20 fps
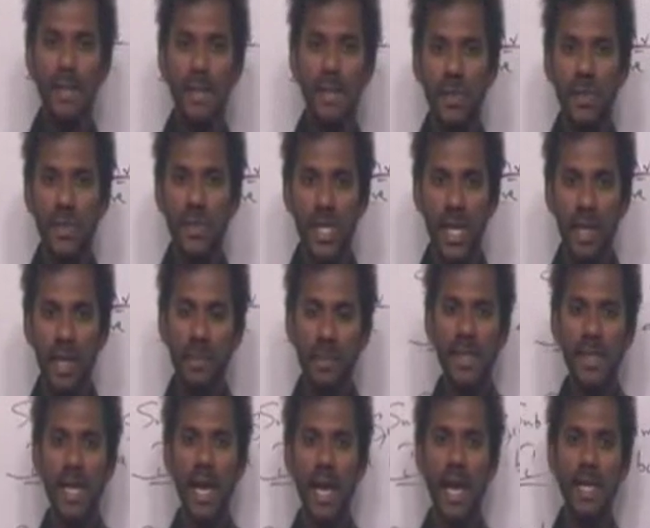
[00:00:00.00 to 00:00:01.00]
subject
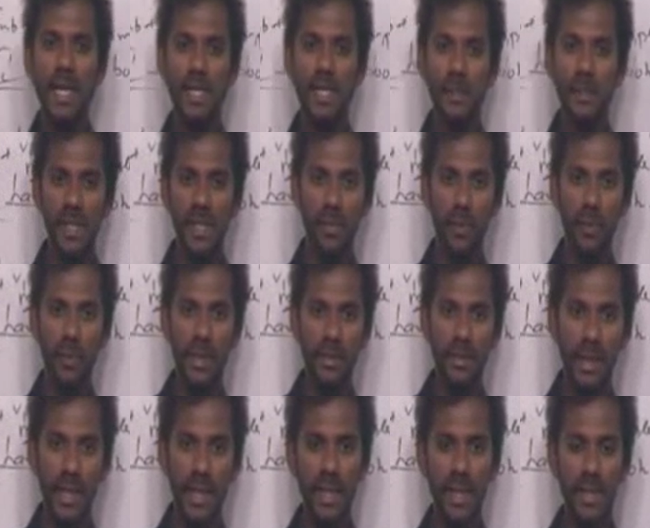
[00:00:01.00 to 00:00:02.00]
plus has plus
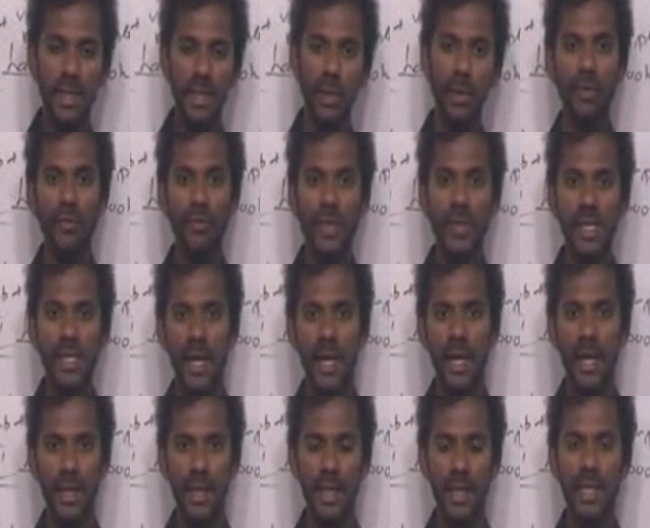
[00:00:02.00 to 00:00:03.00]
V3 is the rule of which
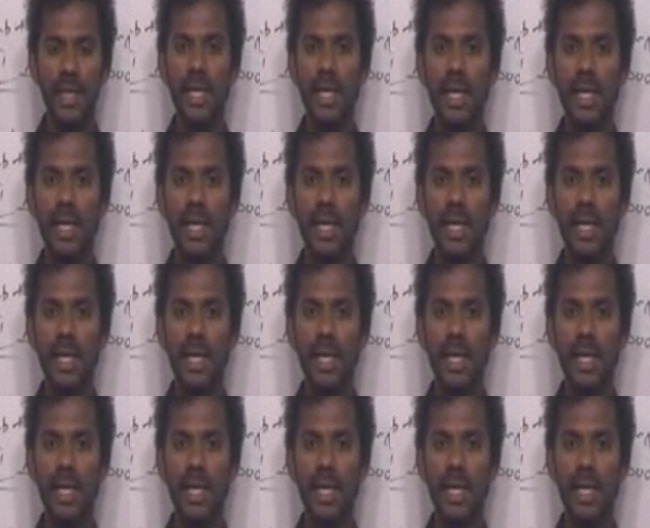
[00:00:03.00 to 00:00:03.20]
category?